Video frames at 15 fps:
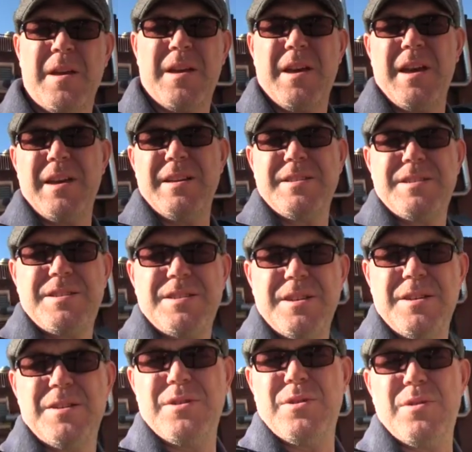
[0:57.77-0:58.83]
Okay,
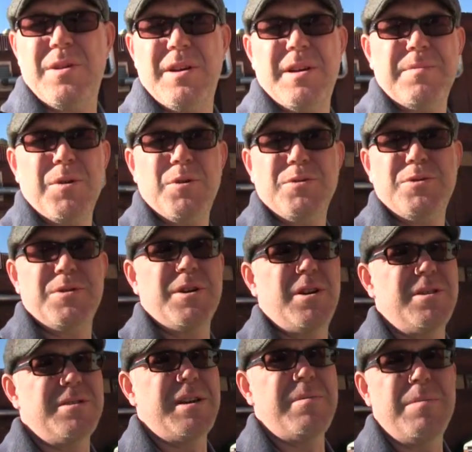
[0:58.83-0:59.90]
so I'm going to an
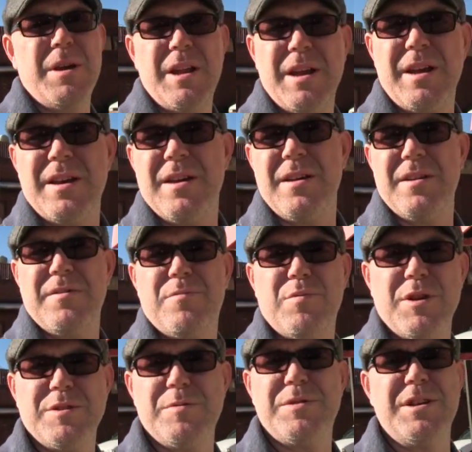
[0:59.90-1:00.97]
all-day meeting of
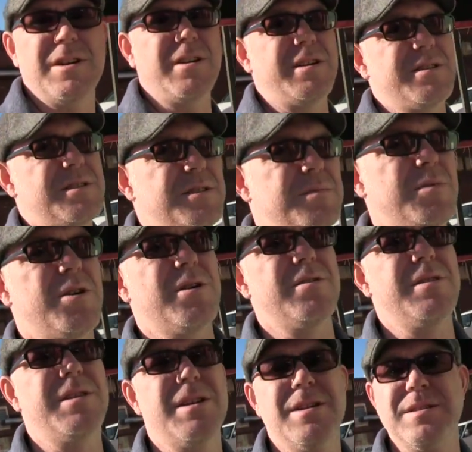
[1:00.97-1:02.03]
Presbyterians
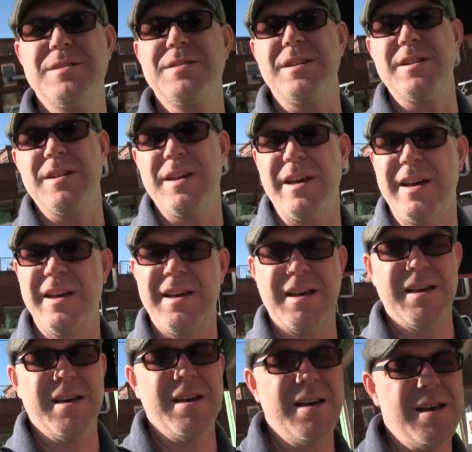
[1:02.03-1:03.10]
tomorrow, and then on Sunday,
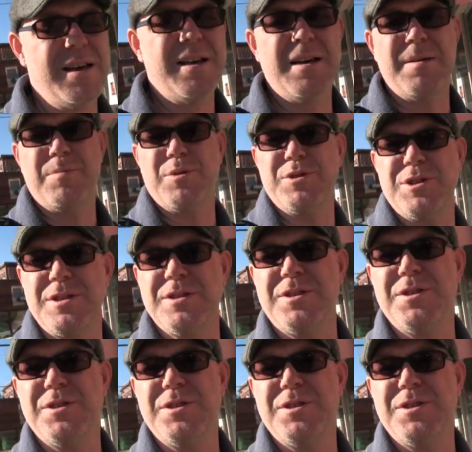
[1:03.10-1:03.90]
preaching